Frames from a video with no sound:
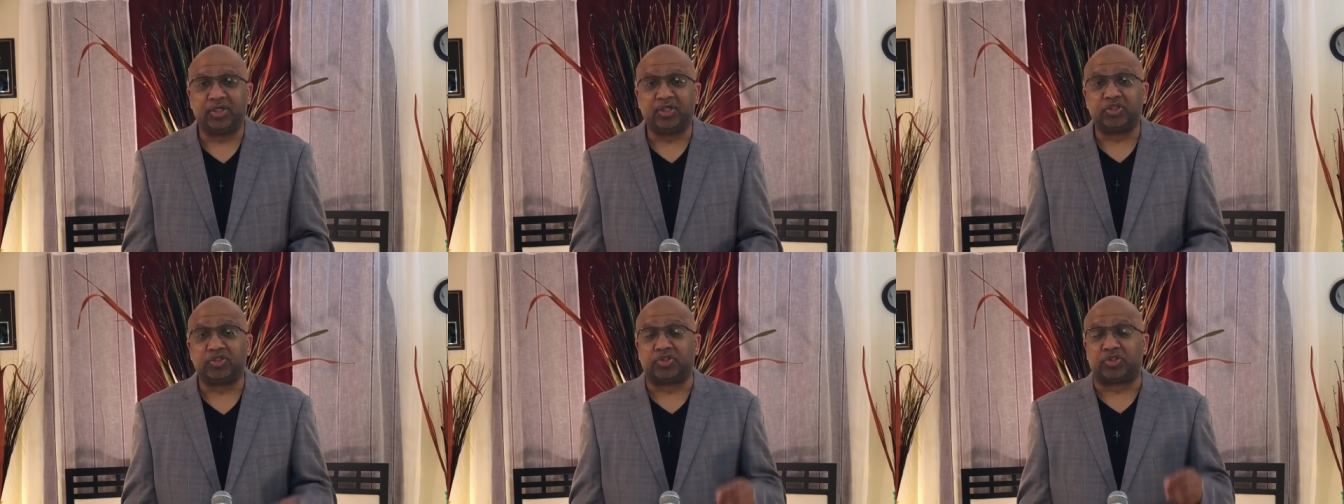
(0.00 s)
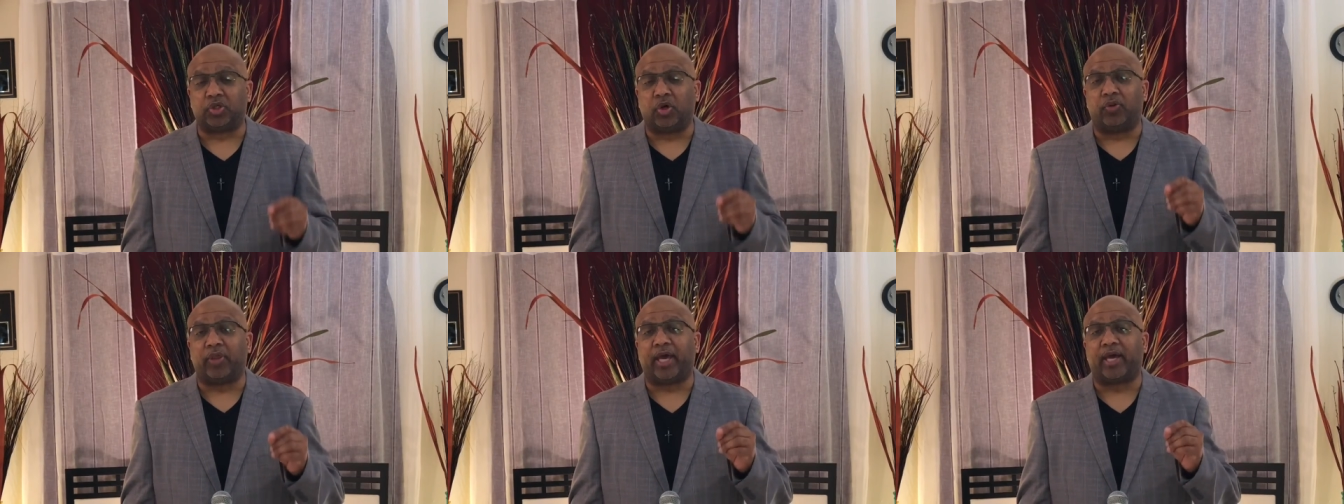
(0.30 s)

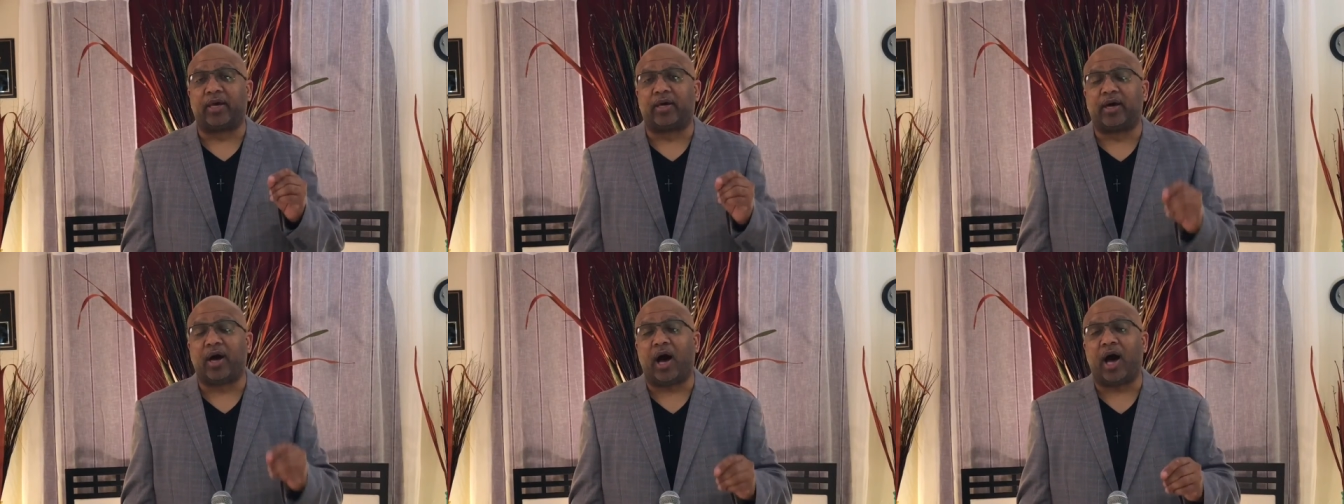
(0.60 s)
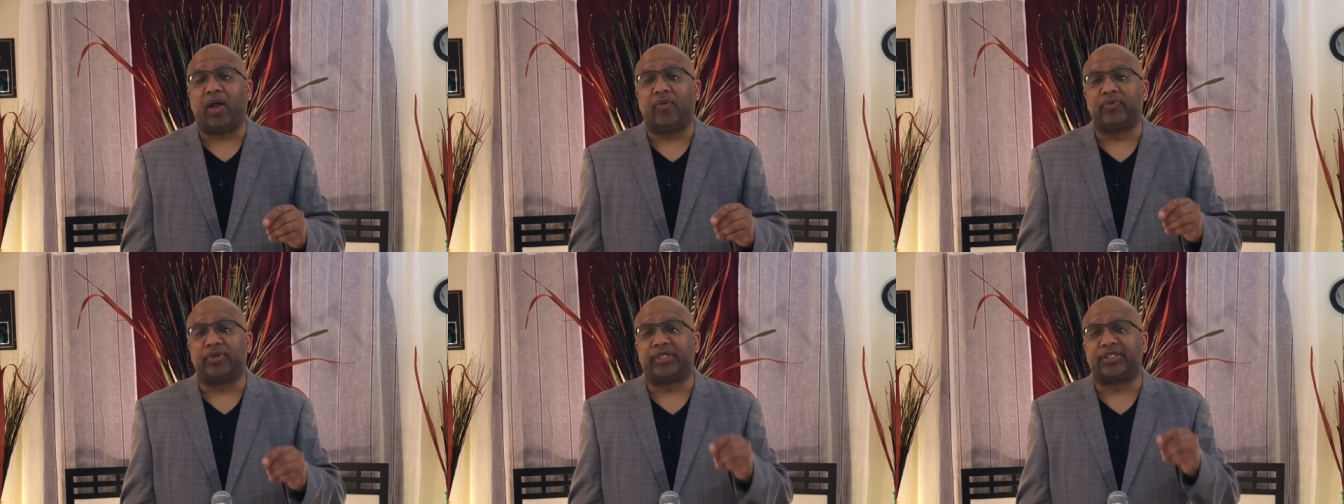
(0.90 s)
so that
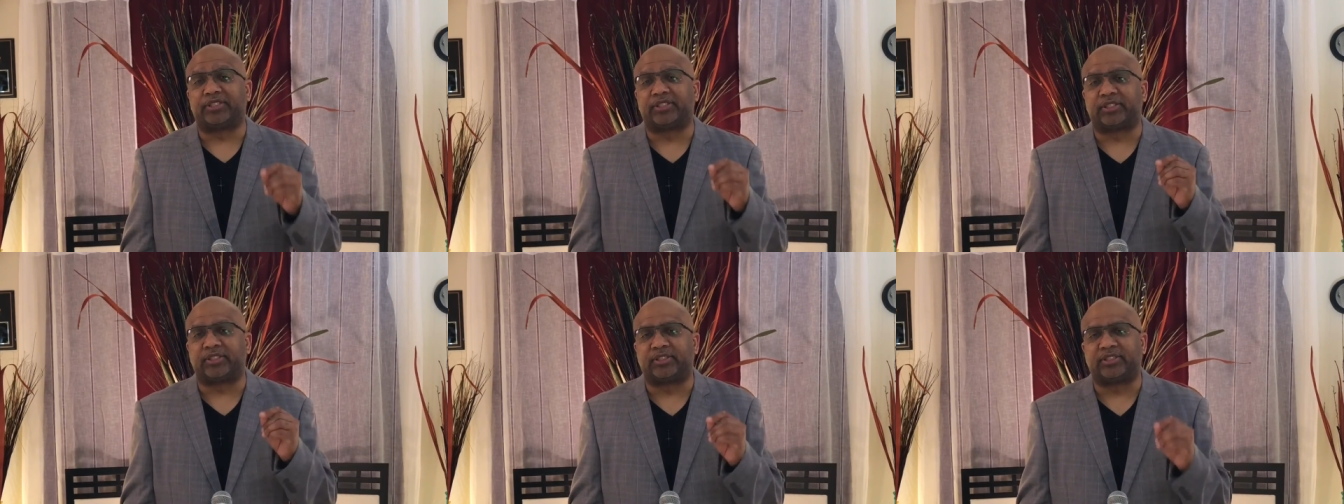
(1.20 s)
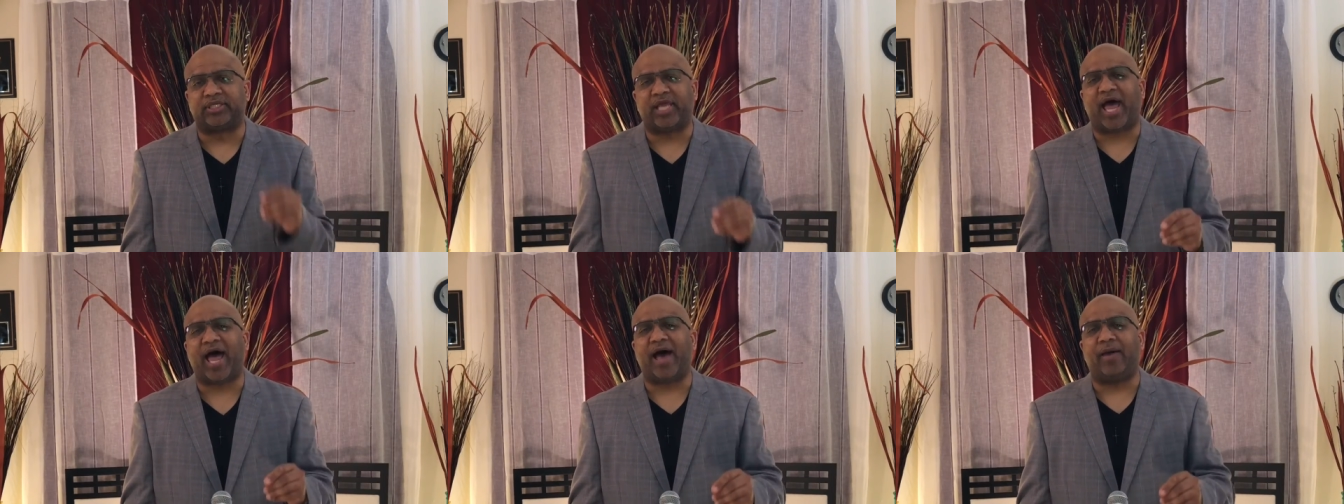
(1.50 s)
God would
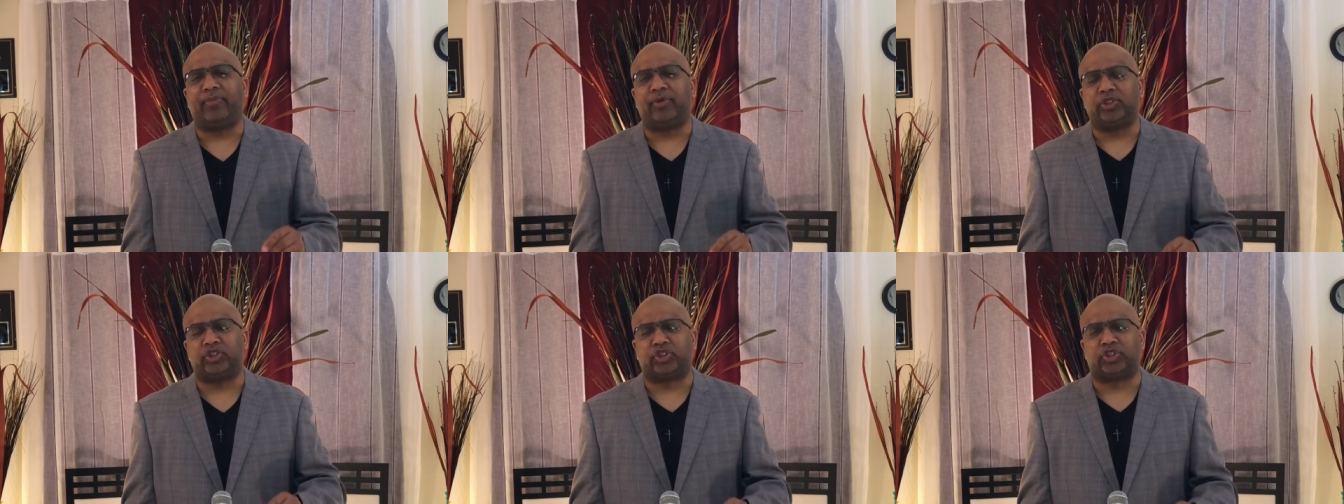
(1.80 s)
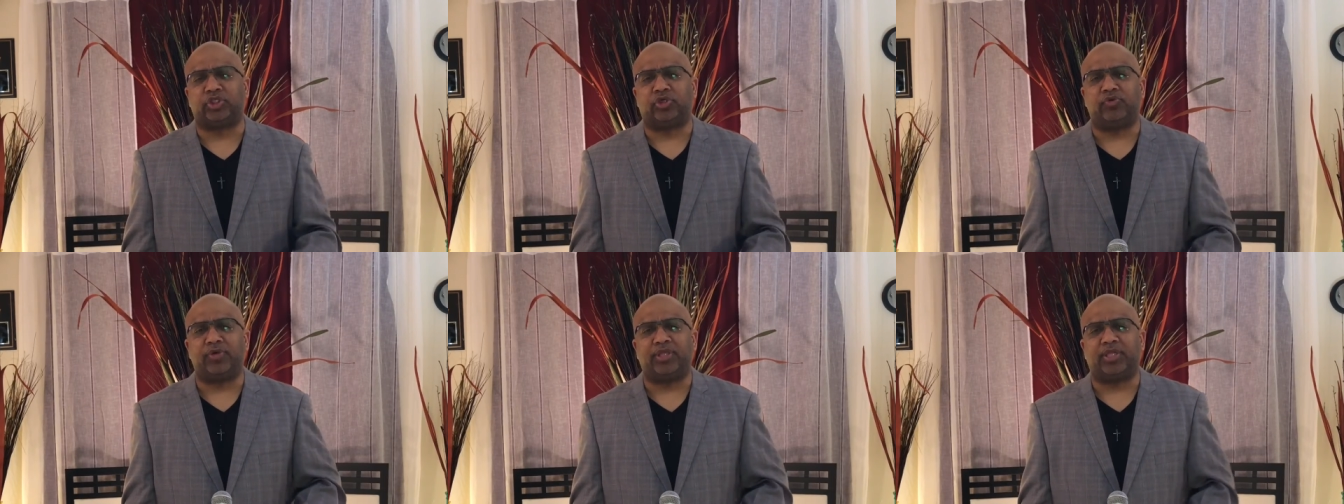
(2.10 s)
establish
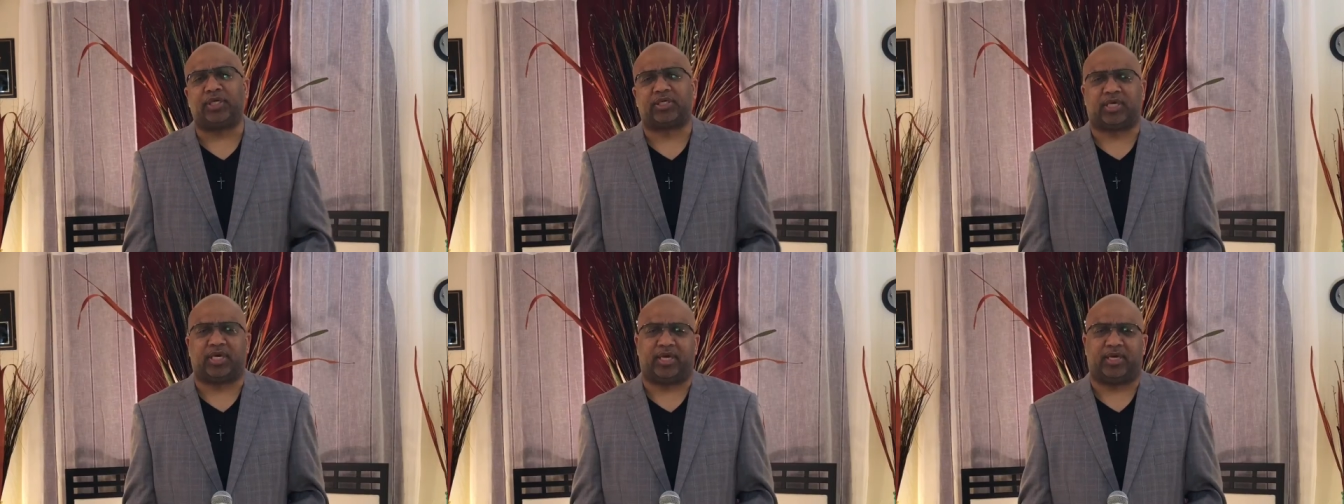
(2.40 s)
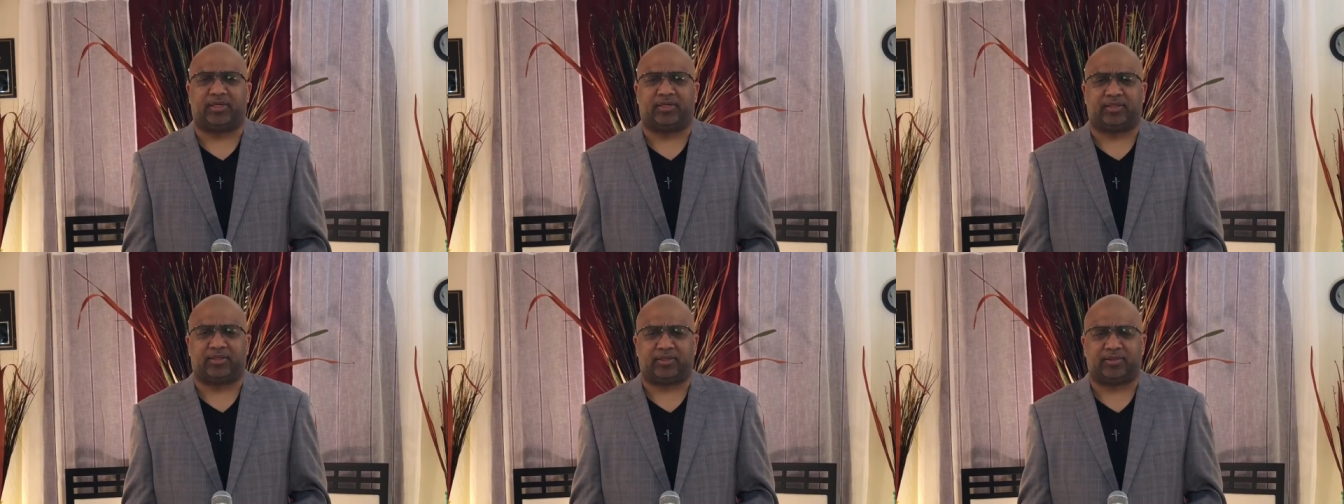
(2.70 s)
you in the
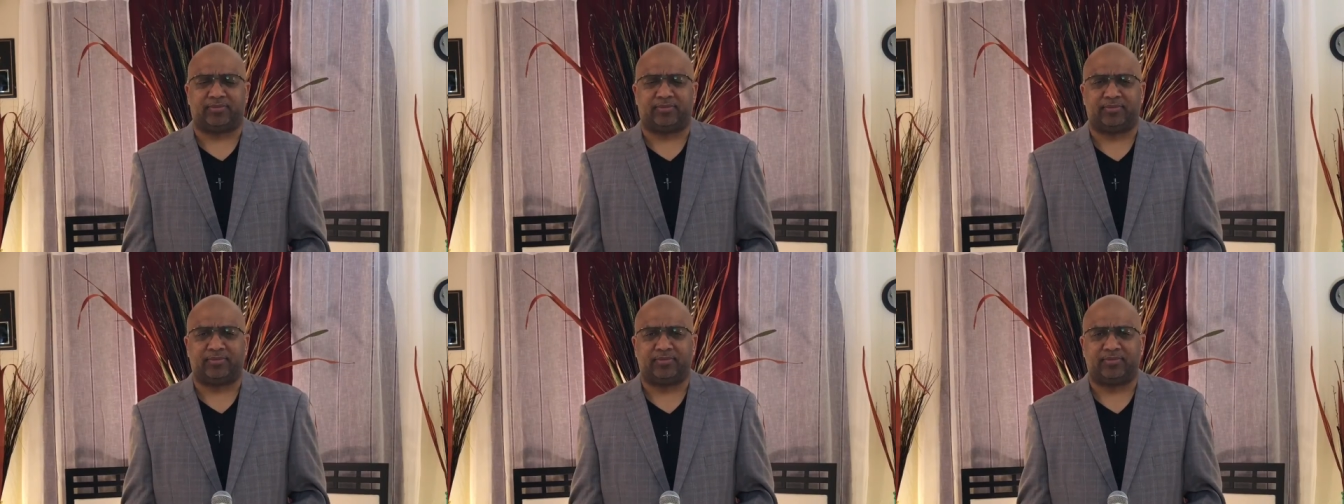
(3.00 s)
kingdom